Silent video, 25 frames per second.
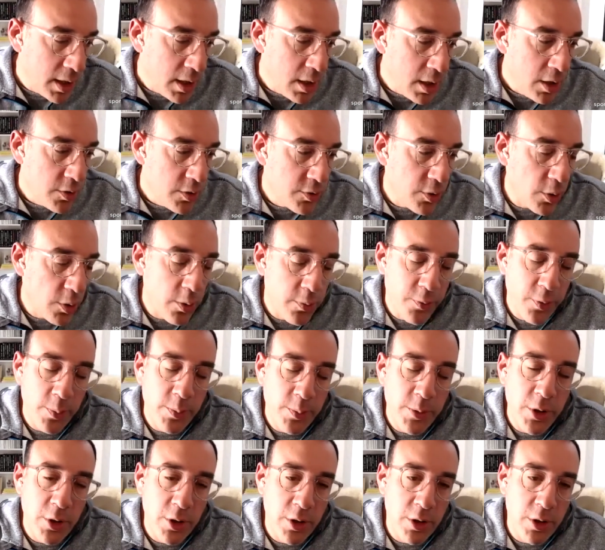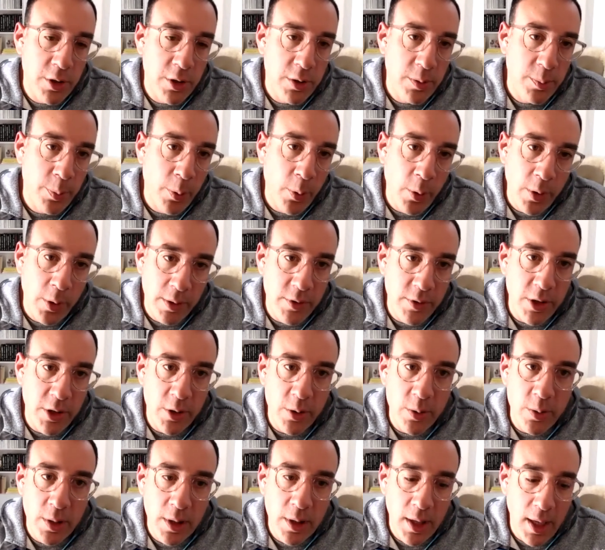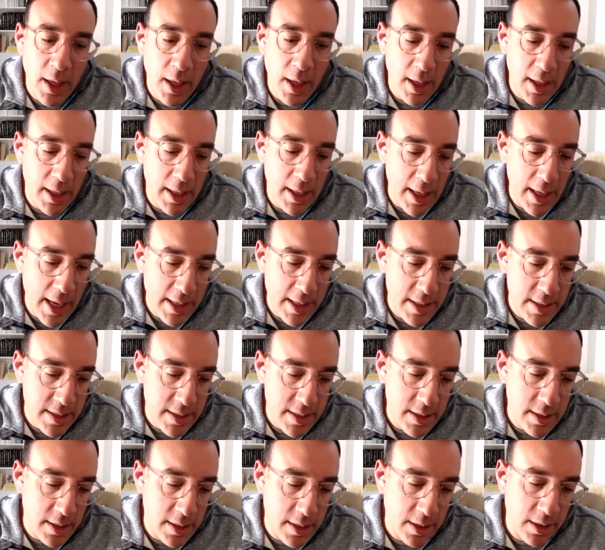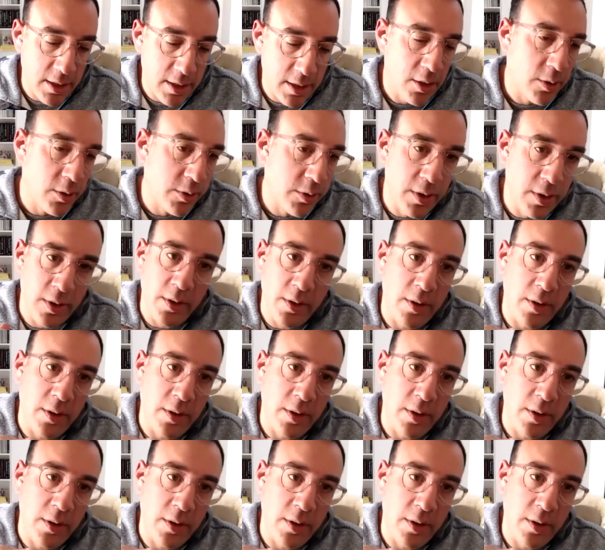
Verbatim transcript: so from your point of view, uh, as you know,